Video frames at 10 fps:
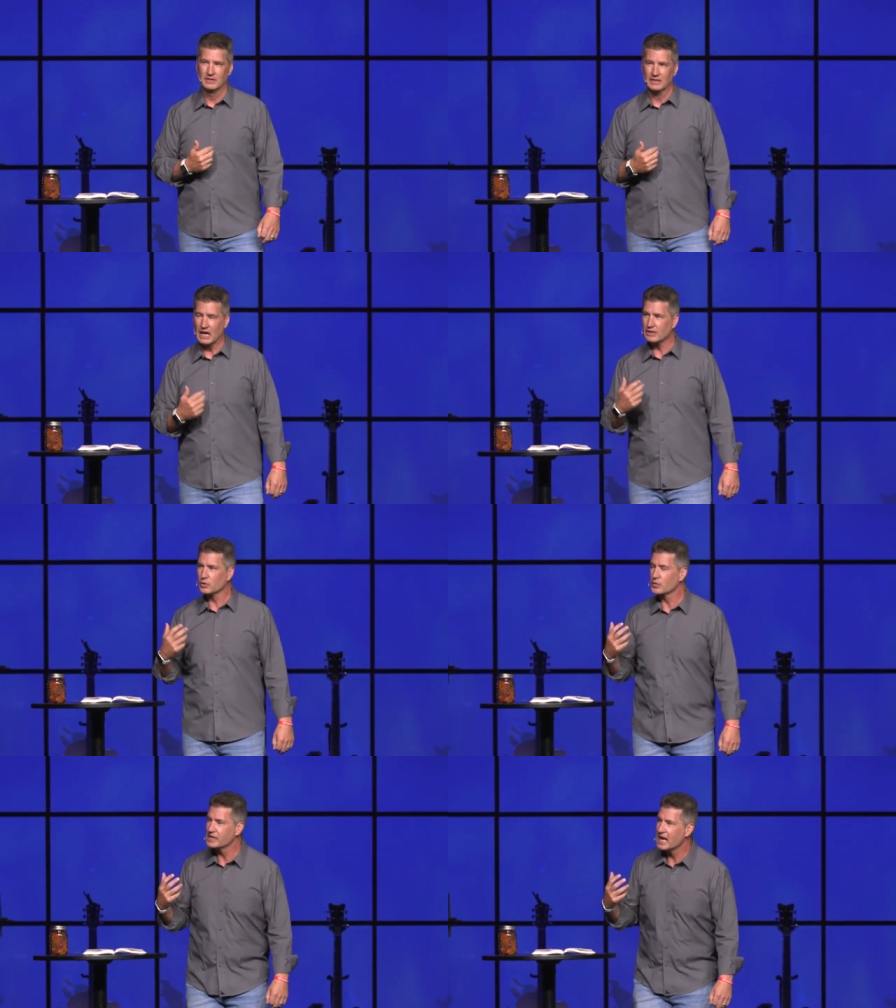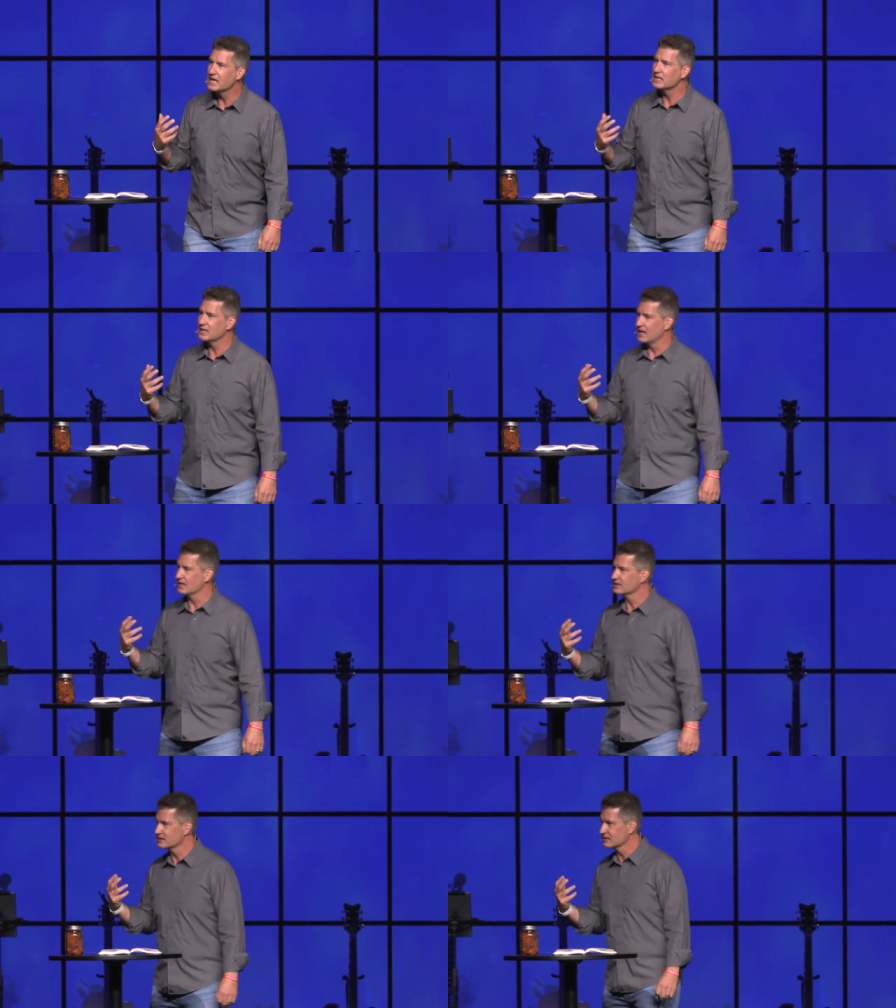God created
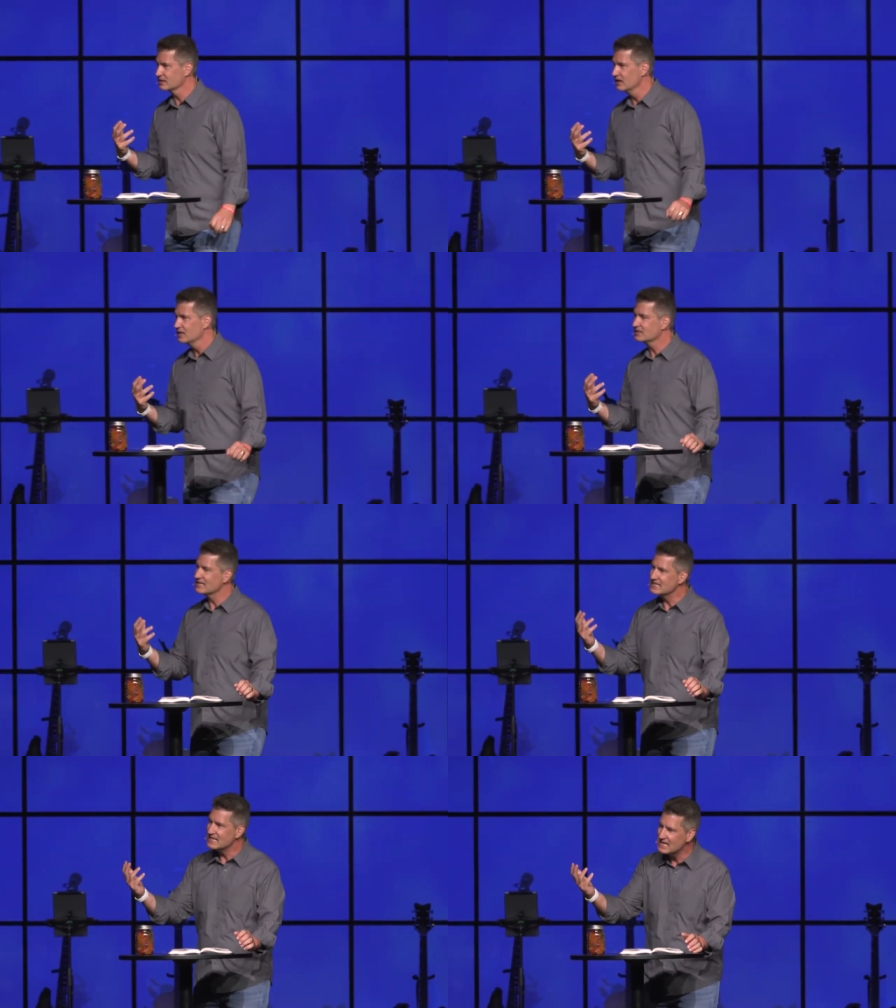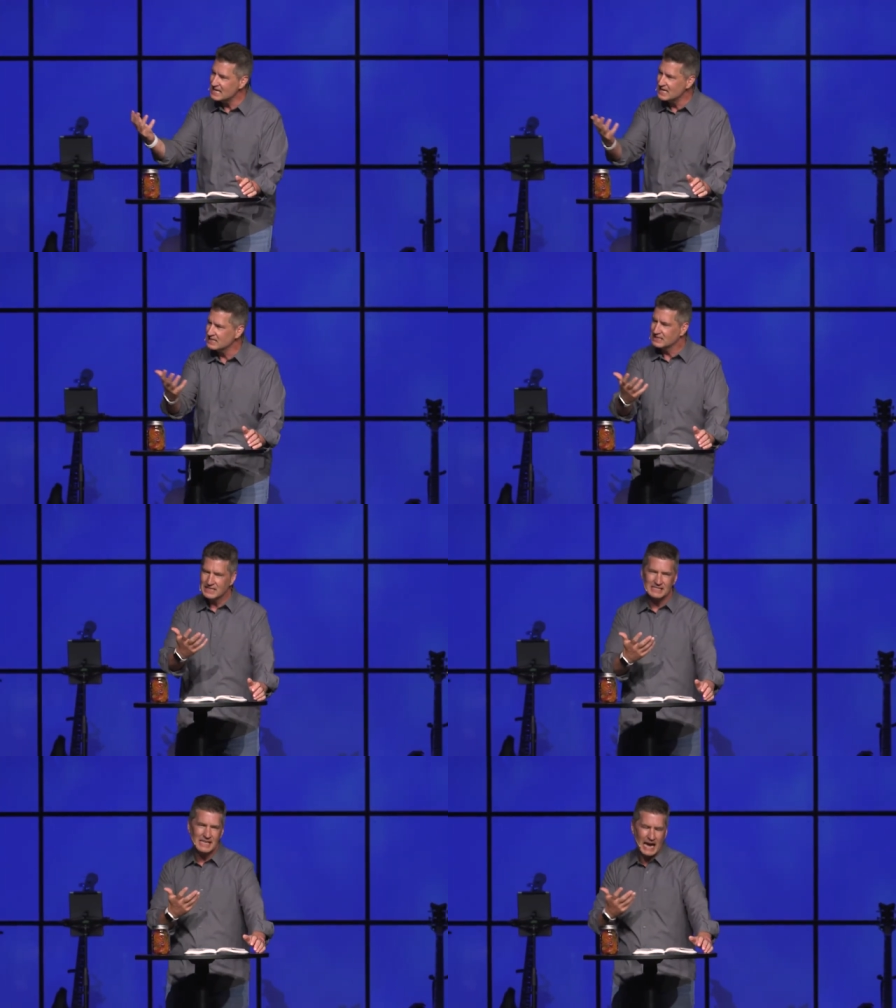us to need, to
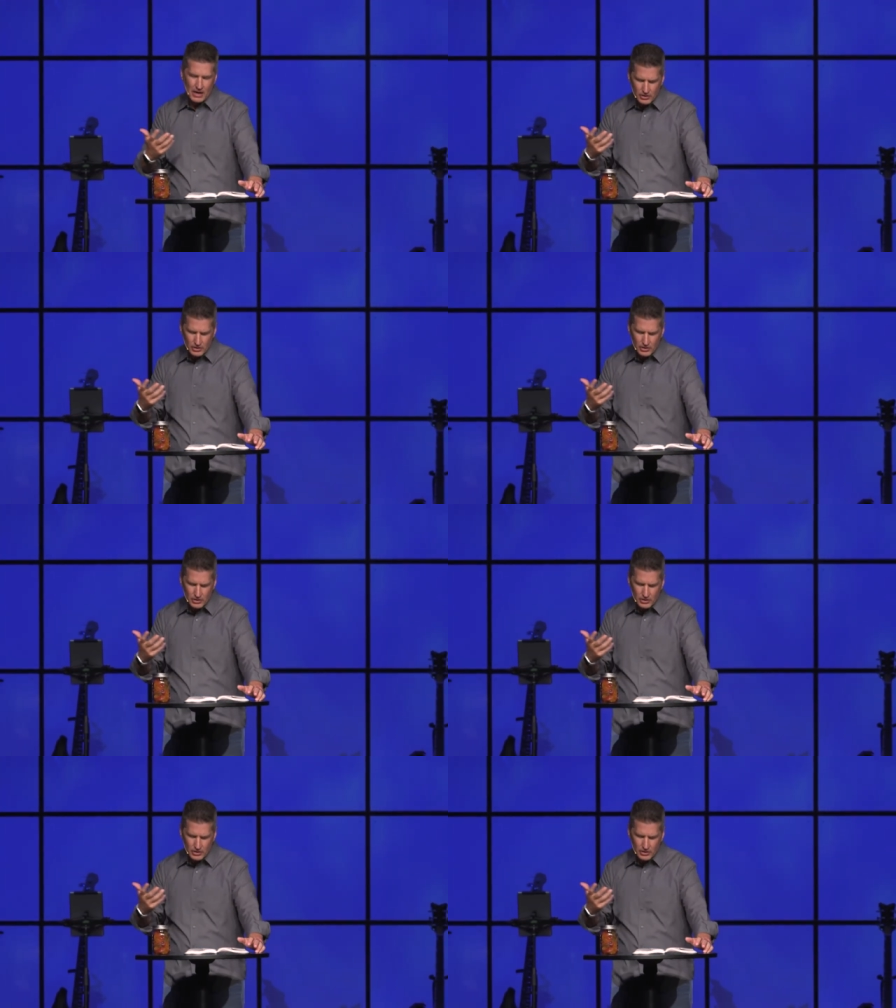desire